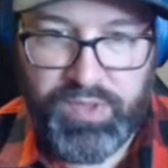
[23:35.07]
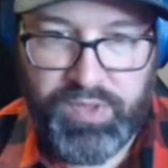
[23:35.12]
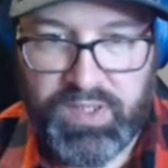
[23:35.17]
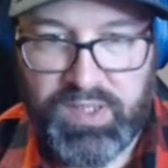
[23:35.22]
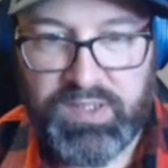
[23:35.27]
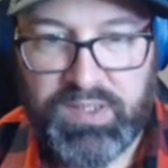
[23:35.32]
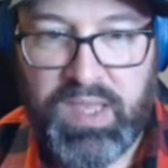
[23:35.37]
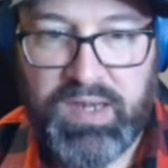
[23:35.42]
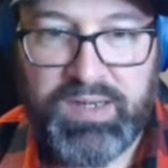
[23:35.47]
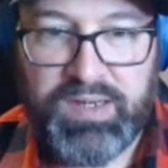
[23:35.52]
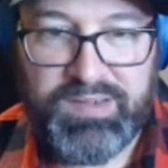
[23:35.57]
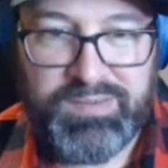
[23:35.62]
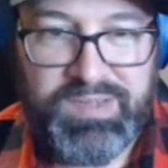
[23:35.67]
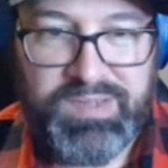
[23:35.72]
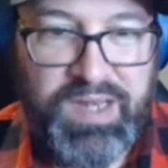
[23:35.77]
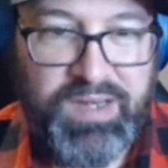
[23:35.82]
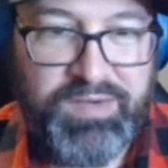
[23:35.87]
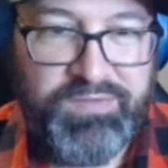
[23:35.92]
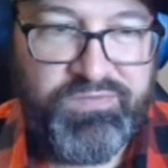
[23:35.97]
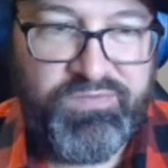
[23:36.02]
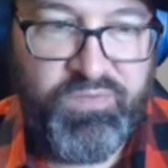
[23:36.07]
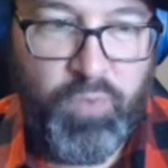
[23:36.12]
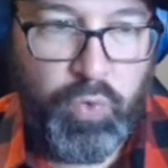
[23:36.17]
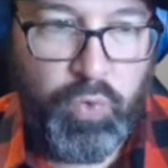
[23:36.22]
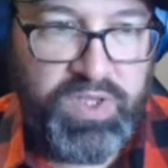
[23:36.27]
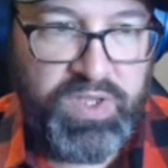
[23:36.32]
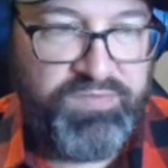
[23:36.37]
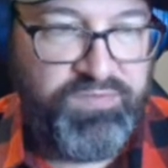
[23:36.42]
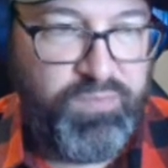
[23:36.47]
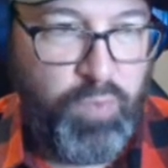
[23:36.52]
Like getting
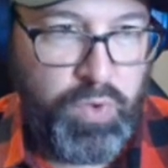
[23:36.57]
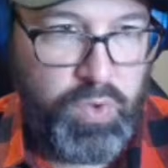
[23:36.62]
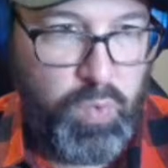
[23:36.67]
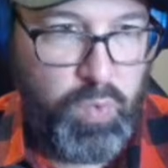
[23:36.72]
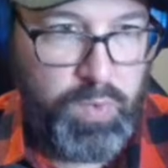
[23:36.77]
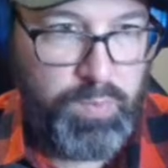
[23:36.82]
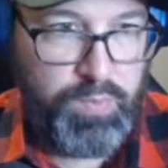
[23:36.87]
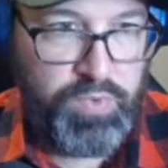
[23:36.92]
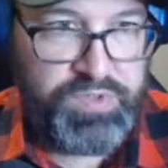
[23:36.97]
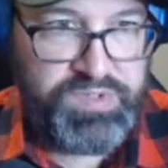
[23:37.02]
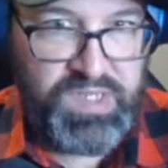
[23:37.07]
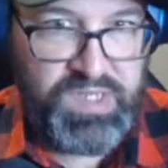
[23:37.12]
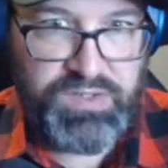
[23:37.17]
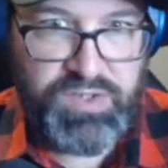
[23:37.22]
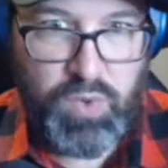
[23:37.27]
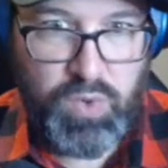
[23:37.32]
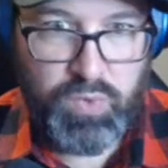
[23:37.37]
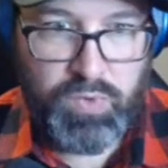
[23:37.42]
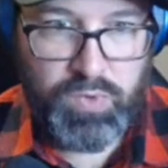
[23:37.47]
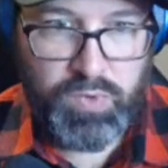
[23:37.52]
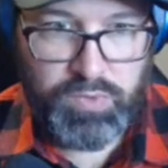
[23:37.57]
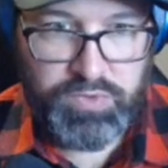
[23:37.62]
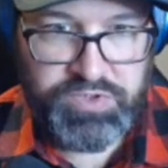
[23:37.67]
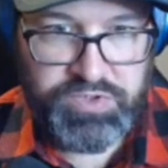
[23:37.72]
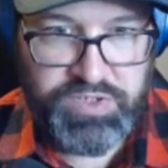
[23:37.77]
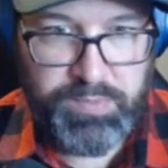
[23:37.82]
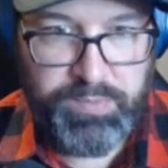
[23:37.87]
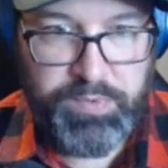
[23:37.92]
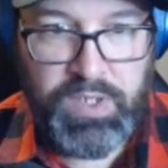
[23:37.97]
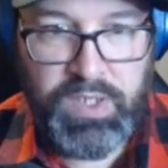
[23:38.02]
41% total
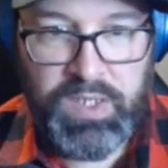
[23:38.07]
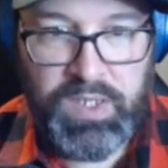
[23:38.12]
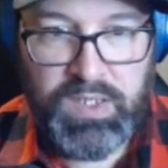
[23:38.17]
ownership.